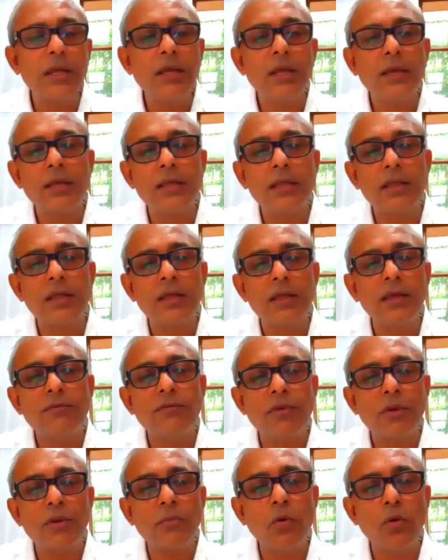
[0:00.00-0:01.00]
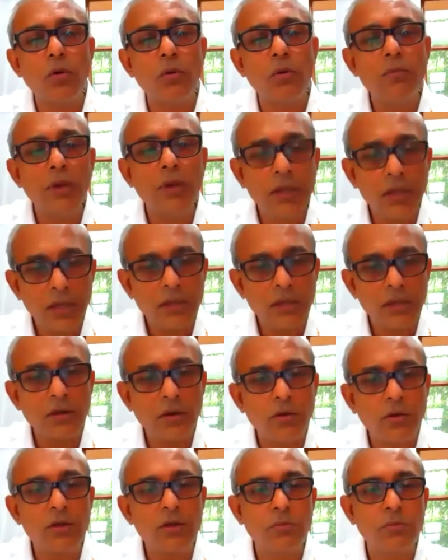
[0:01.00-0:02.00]
He can see from home, is
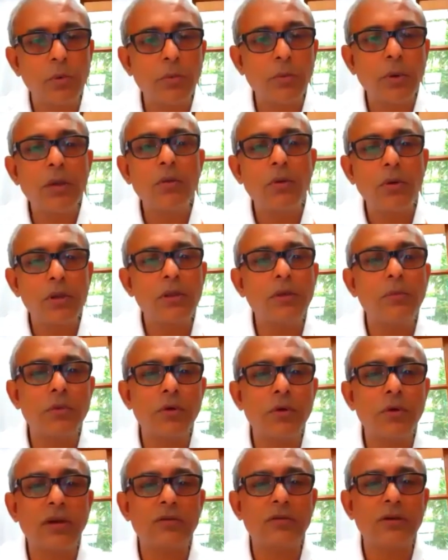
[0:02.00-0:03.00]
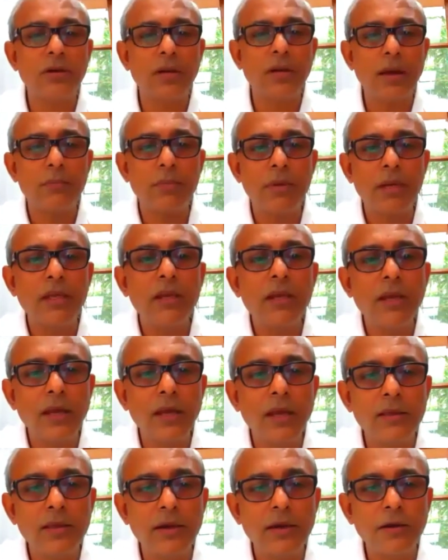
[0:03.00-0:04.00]
on mobile, what is the production happening,
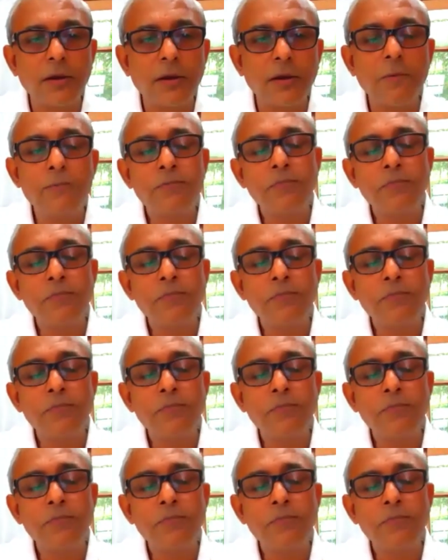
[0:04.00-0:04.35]
et cetera.